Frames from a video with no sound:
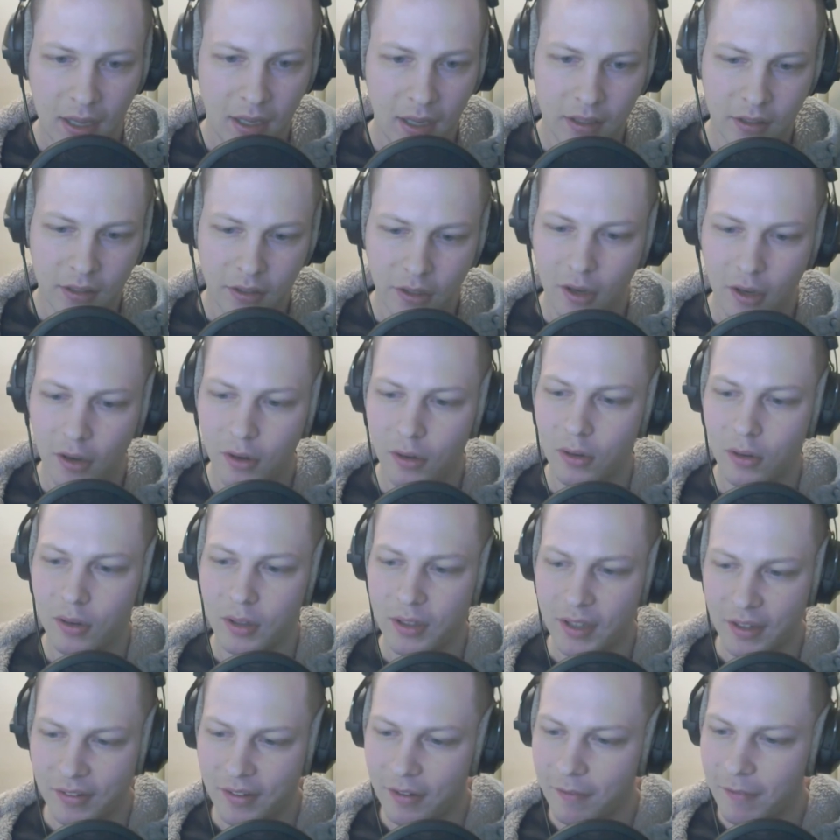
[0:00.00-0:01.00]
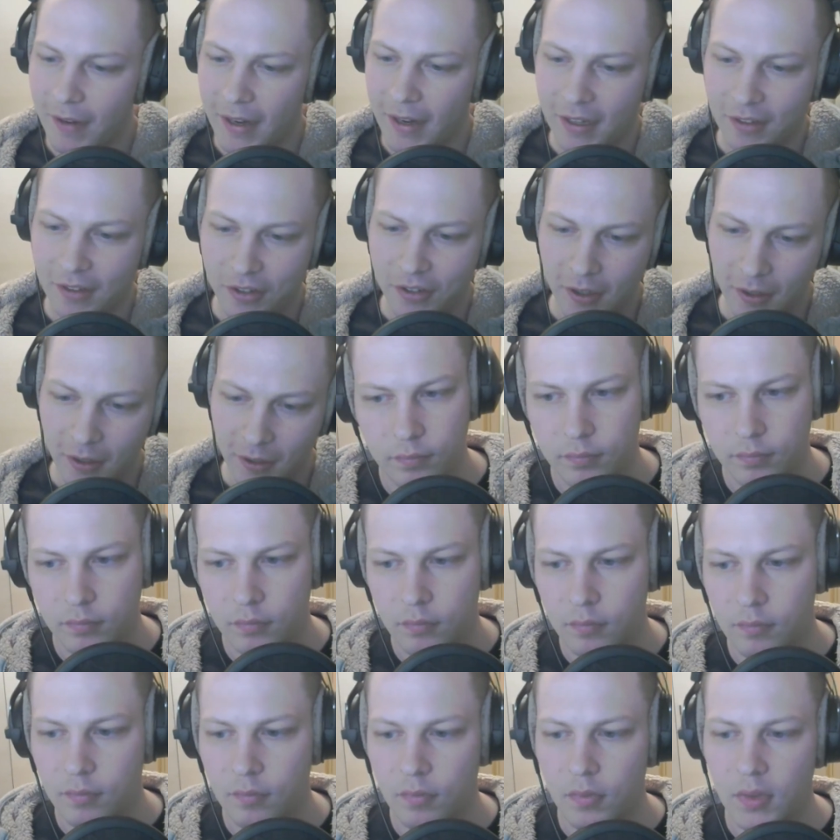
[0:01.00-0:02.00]
no disadvantage at all.
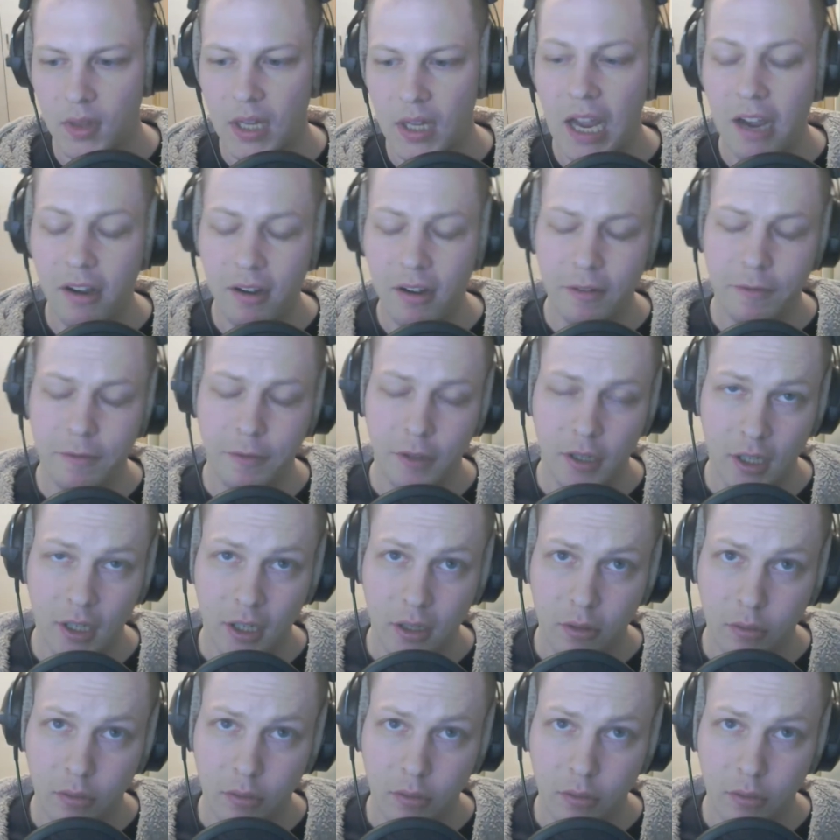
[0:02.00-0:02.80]
However,